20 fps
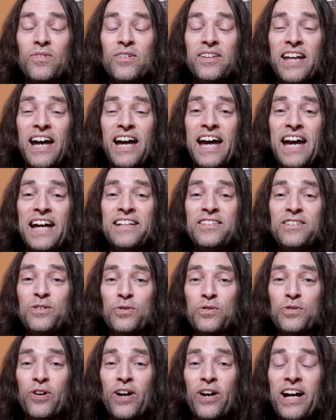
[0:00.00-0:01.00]
that
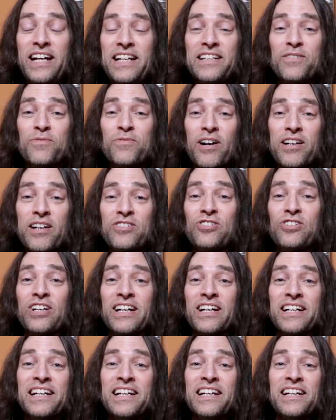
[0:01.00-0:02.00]
Ukraine and
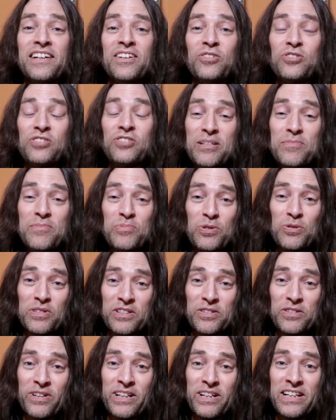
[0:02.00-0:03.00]
Russia seem to
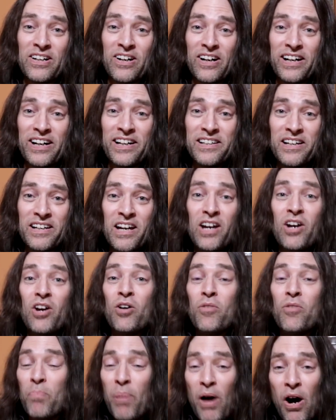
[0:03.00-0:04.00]
agree on.
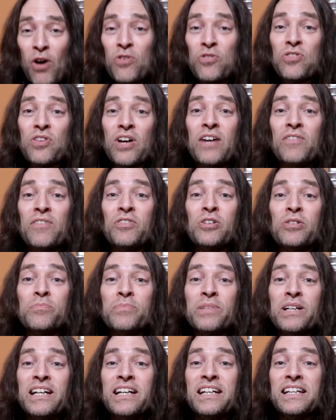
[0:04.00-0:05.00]
Both of
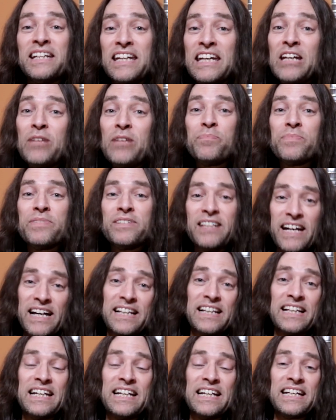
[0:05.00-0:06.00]
them keep
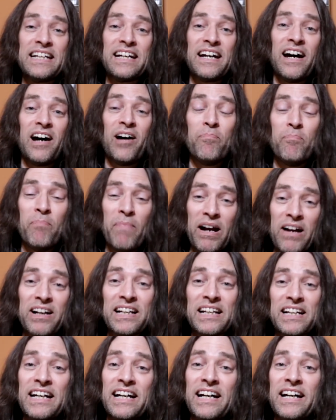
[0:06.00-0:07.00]
telling
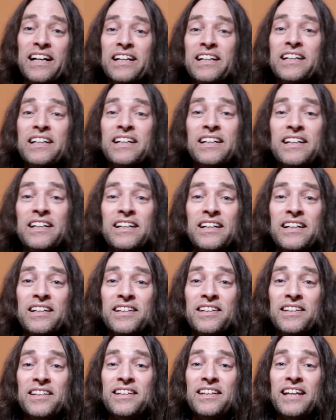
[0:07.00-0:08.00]
America
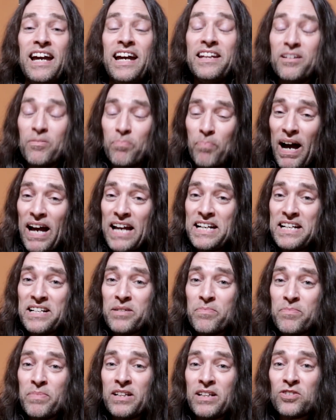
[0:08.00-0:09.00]
and the
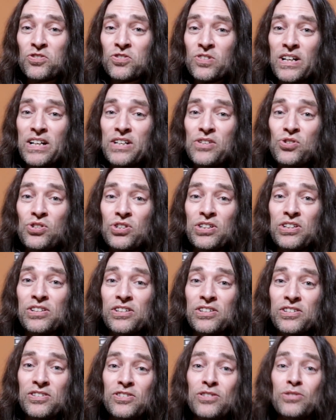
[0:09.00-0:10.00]
Biden
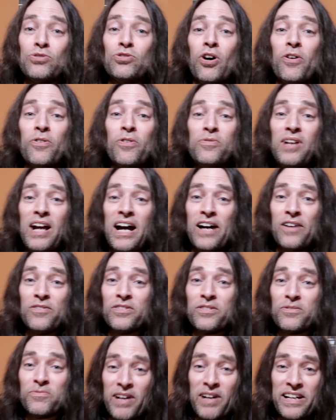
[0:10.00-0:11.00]
administration to tone
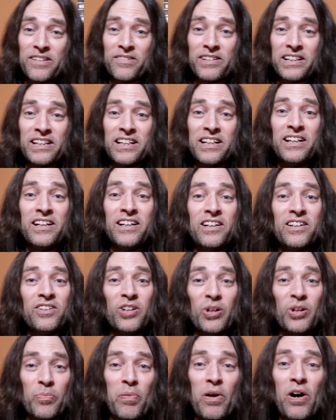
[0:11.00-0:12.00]
down the rhetoric.
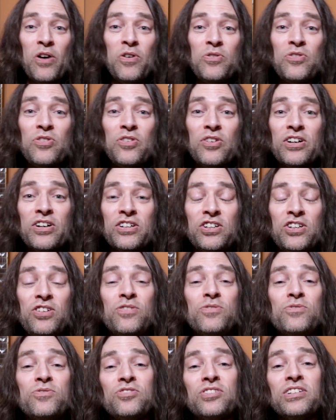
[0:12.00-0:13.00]
They're both
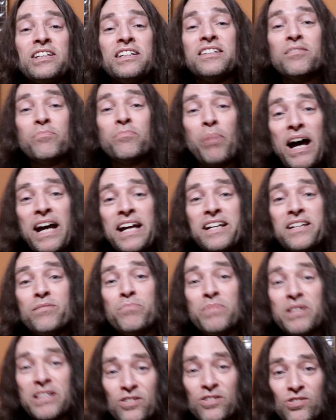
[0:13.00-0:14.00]
accusing the Biden
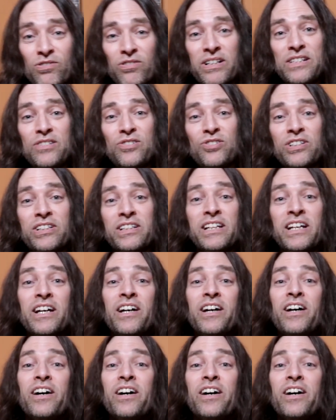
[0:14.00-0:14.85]
administration